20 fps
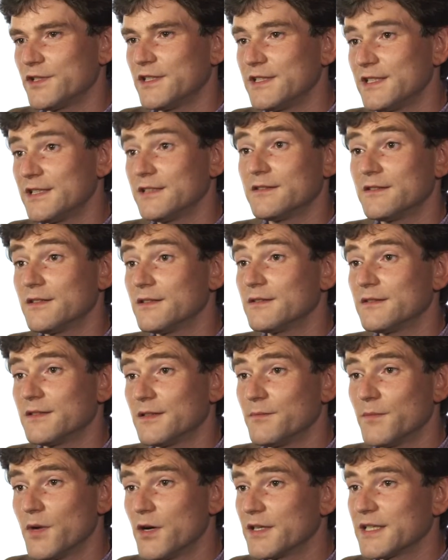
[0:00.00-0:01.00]
it is
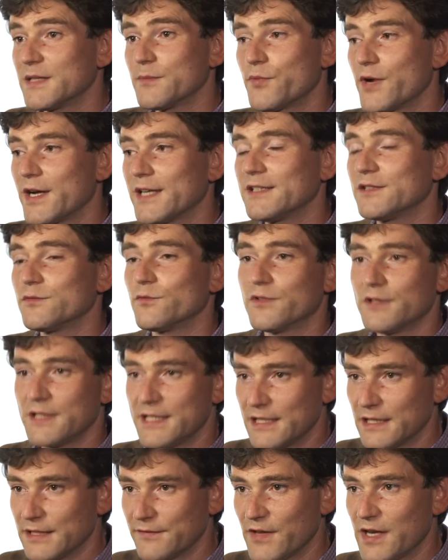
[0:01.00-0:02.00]
that market practice, what
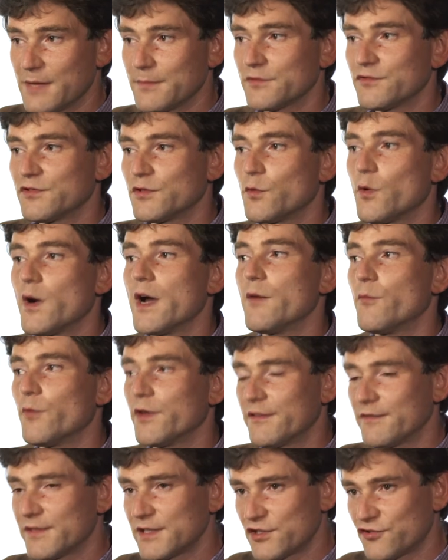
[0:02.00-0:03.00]
legal developments require, and
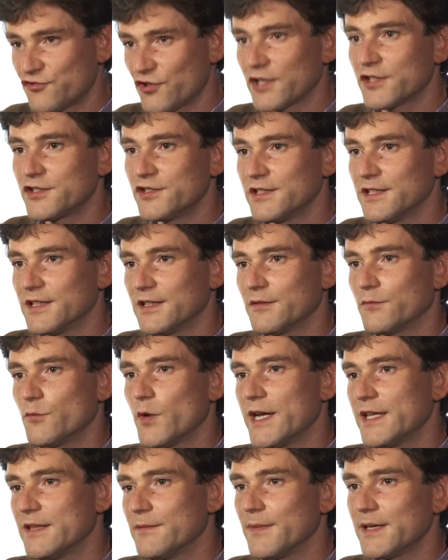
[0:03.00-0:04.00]
whether it's structured in the
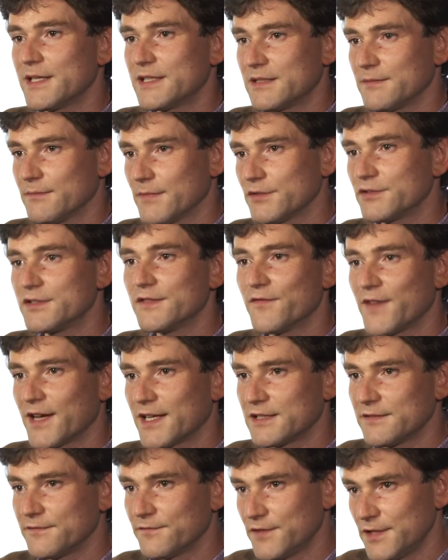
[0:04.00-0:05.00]
way that makes it most
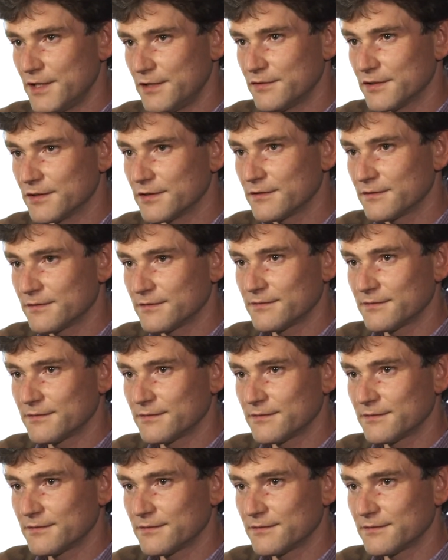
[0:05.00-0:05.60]
effective for users.